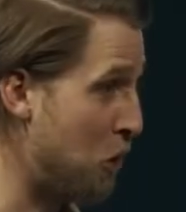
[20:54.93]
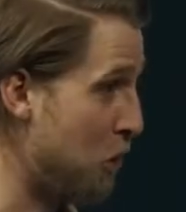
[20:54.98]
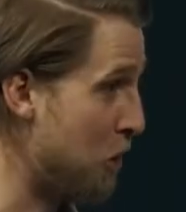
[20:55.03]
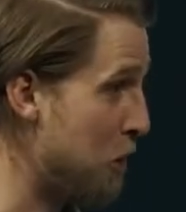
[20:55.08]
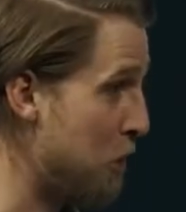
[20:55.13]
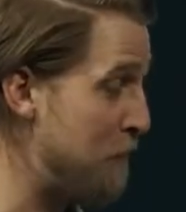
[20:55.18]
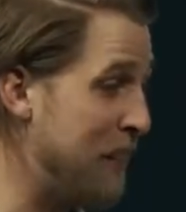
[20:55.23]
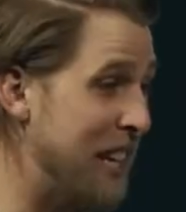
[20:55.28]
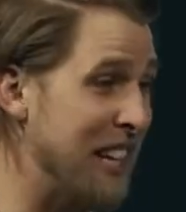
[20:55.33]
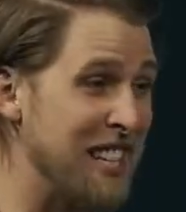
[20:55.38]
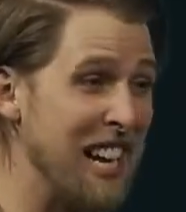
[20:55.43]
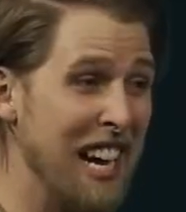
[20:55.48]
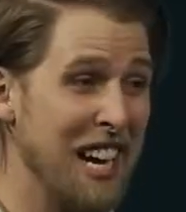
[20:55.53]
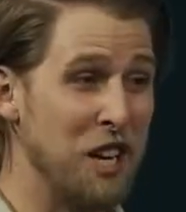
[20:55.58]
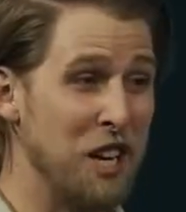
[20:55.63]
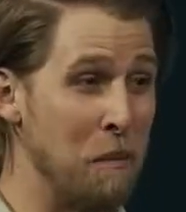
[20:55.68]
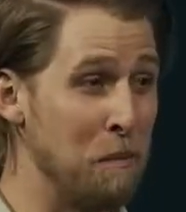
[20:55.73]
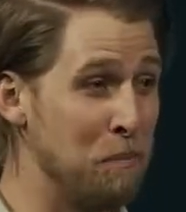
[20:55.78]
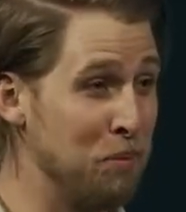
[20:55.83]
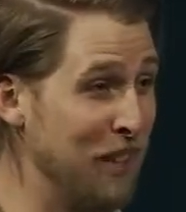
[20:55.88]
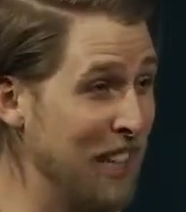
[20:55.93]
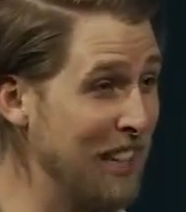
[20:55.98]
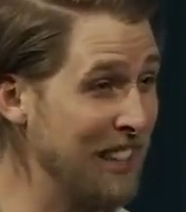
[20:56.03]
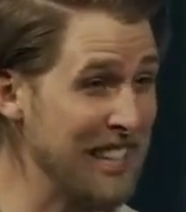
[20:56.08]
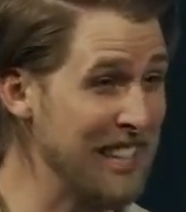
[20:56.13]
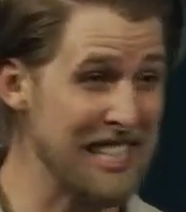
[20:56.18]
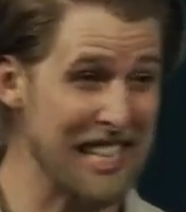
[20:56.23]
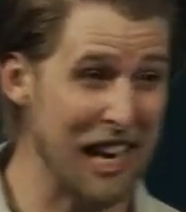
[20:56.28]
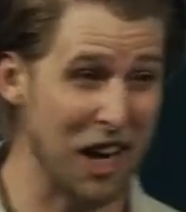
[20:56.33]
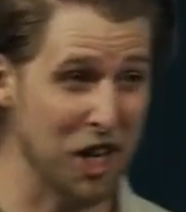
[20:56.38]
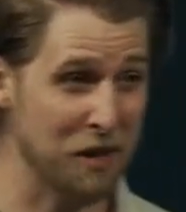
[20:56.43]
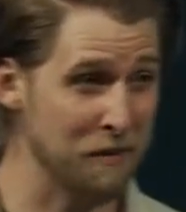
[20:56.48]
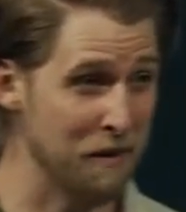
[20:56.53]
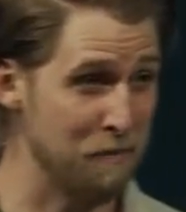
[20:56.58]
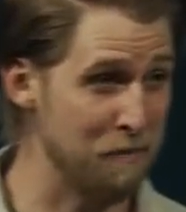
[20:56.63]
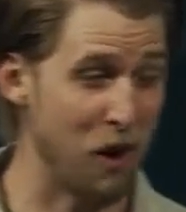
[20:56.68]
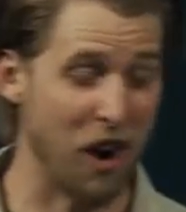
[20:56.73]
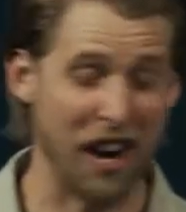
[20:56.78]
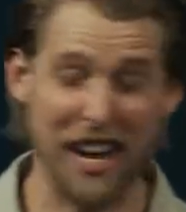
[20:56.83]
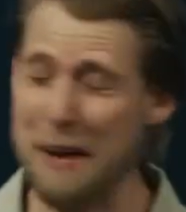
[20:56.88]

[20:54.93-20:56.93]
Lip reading: Just begin completely tear them apart.